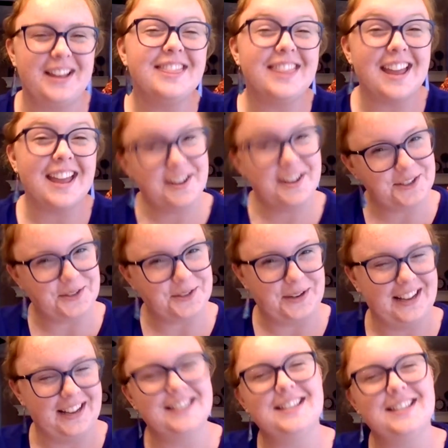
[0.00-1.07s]
Thank you for
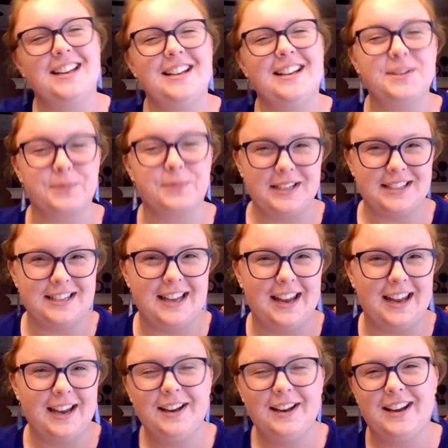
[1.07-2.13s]
joining us. It is
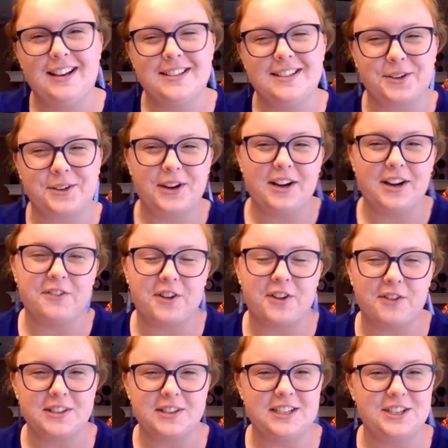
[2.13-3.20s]
Wednesday. It is a creative
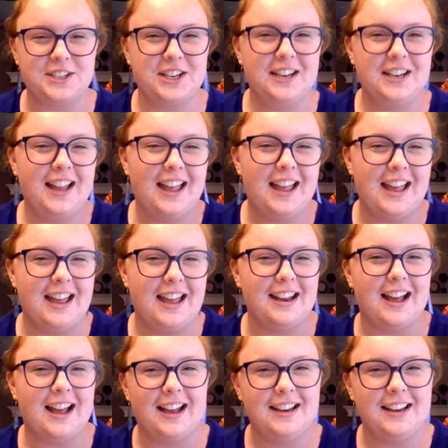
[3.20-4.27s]
conversation, and
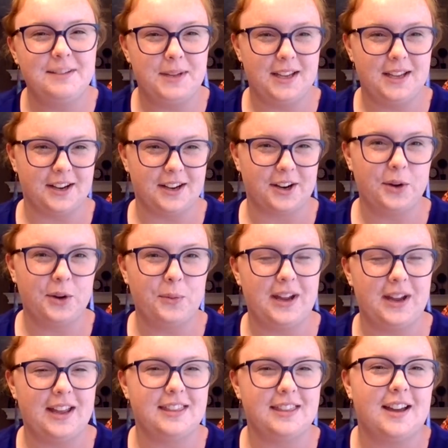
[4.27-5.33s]
I am here
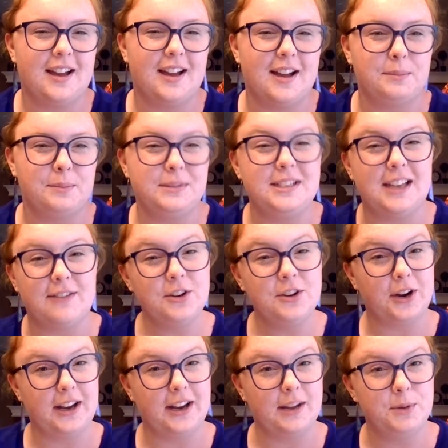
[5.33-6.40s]
with Devin
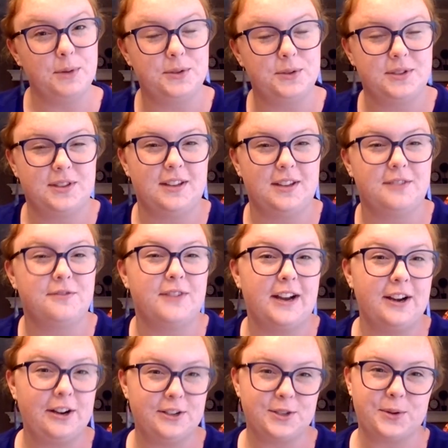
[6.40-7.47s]
Graham, who's the Fine
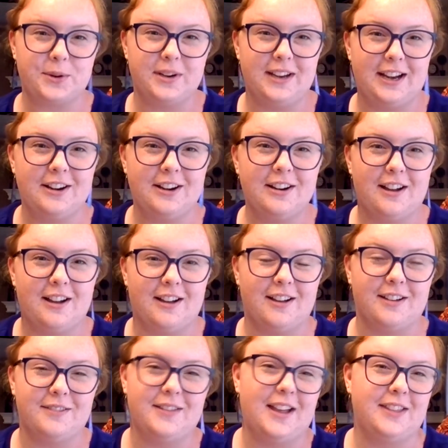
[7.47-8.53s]
Arts Coordinator
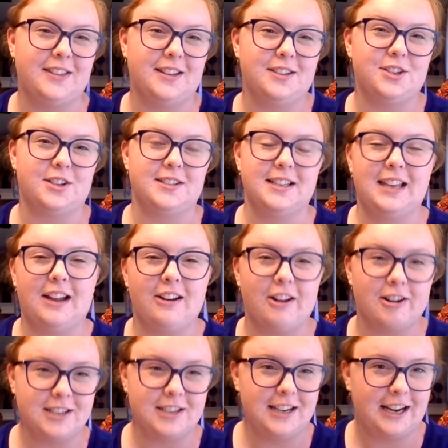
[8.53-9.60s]
at the Johnson County
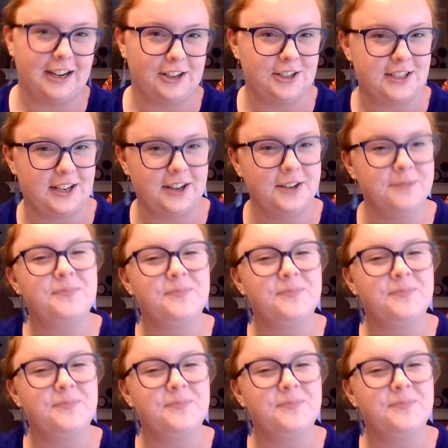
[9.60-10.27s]
Arts and Heritage Center,